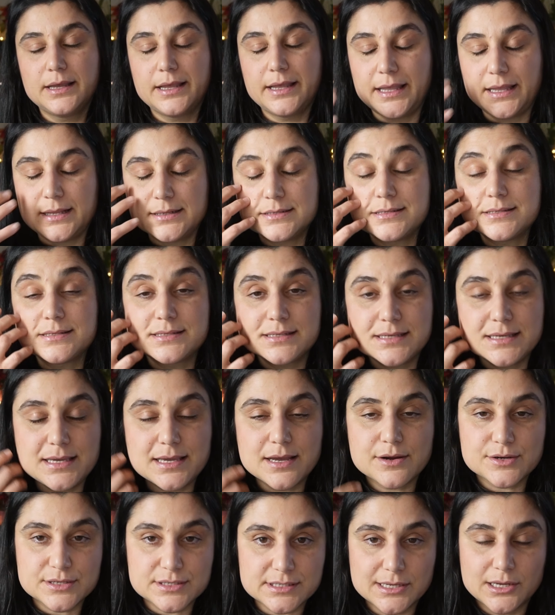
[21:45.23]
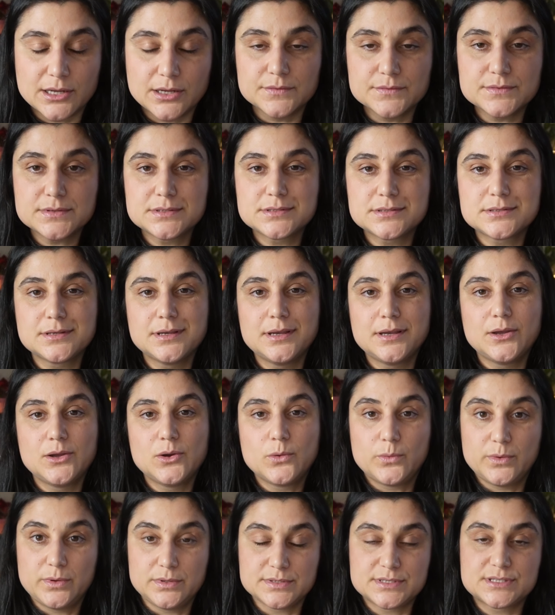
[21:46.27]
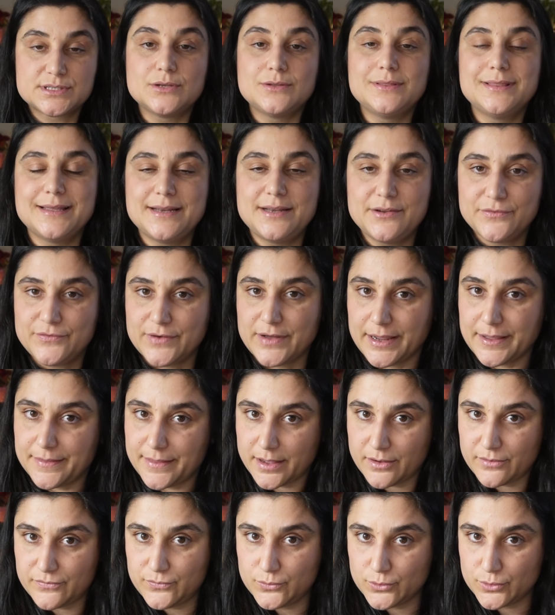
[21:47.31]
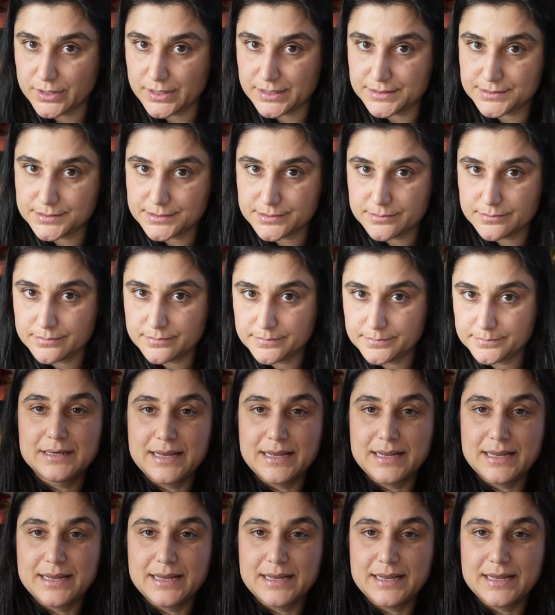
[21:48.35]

and see ourselves will solidify that for us.